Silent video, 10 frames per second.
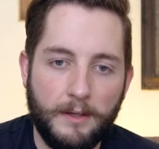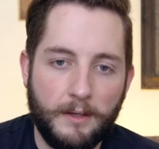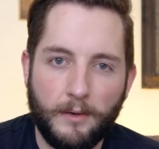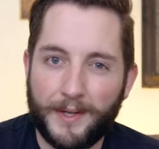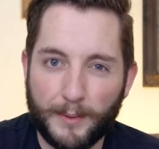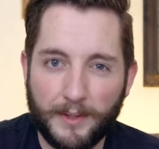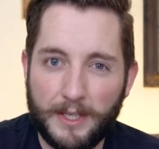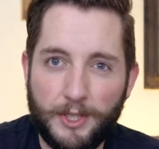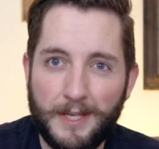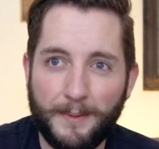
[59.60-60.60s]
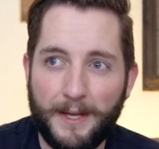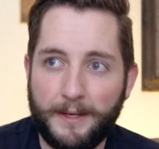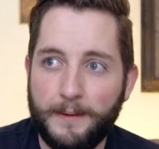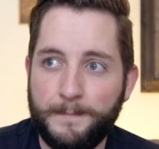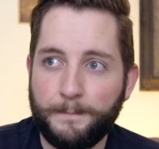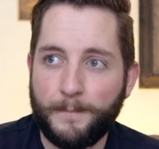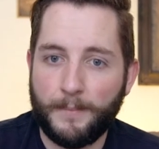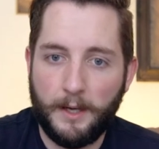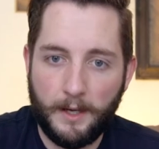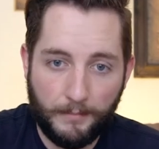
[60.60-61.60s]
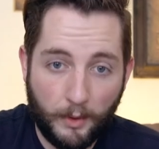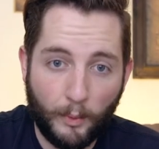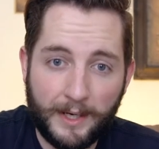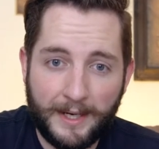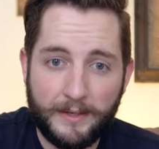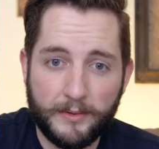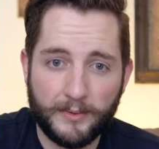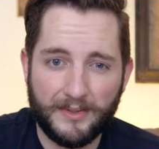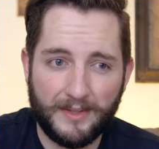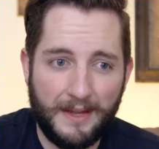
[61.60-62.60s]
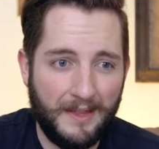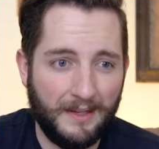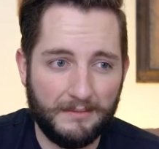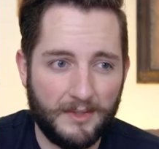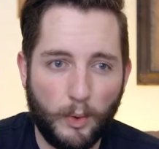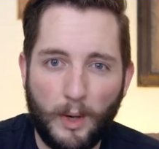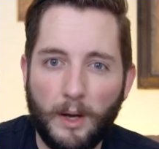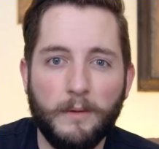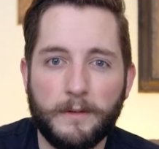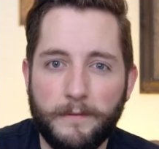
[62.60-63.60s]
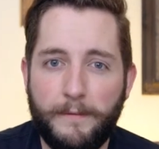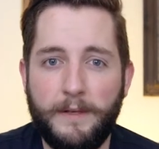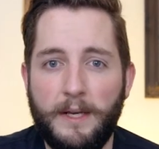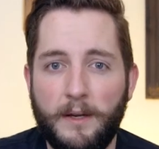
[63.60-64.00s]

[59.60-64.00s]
you know, they're really cheap. Like um, the one I use was, I think, 12 or $15